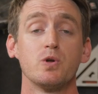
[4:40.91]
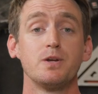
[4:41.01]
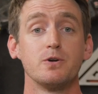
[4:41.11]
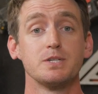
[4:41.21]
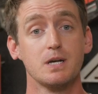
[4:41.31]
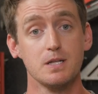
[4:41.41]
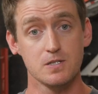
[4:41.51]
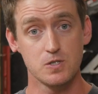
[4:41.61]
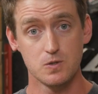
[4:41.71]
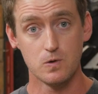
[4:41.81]
earlier to cut
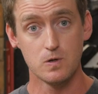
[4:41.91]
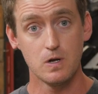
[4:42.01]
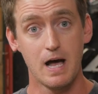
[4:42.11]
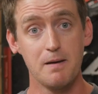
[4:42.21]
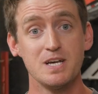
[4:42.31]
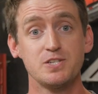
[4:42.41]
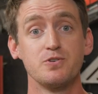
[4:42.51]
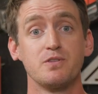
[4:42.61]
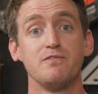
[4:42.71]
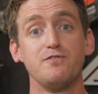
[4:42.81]
the stool, I
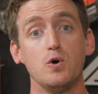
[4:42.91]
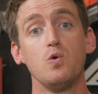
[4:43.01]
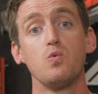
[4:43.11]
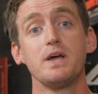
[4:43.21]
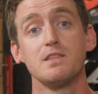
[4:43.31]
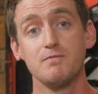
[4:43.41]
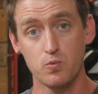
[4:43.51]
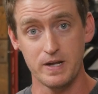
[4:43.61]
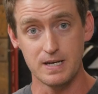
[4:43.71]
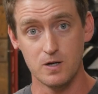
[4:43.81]
measured the full width of
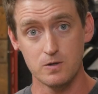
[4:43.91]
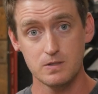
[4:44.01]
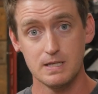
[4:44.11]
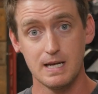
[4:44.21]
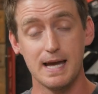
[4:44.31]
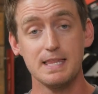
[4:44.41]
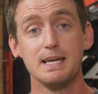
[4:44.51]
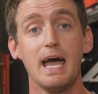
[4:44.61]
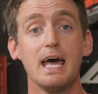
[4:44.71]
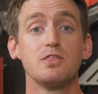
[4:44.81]
the windows and
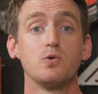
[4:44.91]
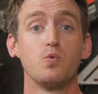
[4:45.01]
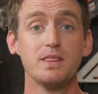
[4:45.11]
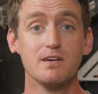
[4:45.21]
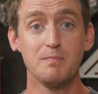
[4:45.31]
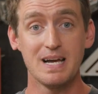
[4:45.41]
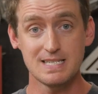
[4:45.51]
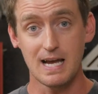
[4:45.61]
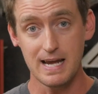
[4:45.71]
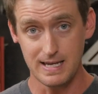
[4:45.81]
then added the width of my
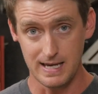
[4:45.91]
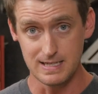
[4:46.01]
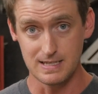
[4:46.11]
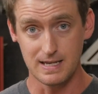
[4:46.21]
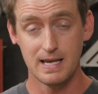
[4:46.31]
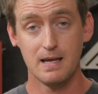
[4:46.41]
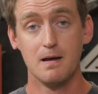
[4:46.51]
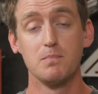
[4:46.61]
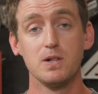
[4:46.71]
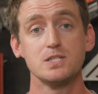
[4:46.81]
side casing
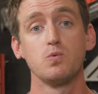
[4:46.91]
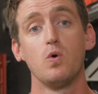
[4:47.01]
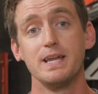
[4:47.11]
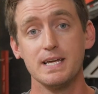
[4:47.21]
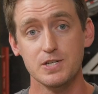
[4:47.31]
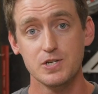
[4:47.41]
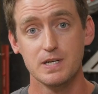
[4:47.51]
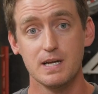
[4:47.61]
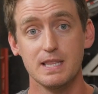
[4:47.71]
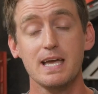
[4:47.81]
plus one inch.
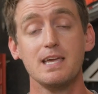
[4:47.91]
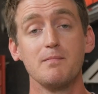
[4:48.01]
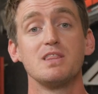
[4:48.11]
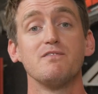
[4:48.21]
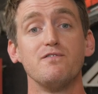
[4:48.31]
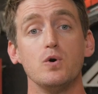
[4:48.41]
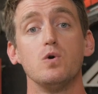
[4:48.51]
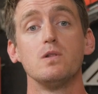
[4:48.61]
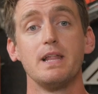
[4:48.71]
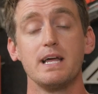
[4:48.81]
And that gave me the
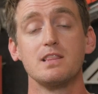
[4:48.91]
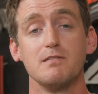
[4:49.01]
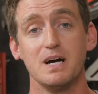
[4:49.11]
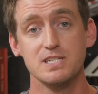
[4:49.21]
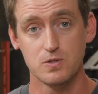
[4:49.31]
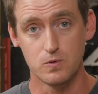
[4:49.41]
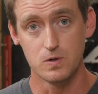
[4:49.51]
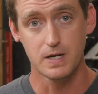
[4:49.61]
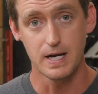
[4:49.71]
full length of my stool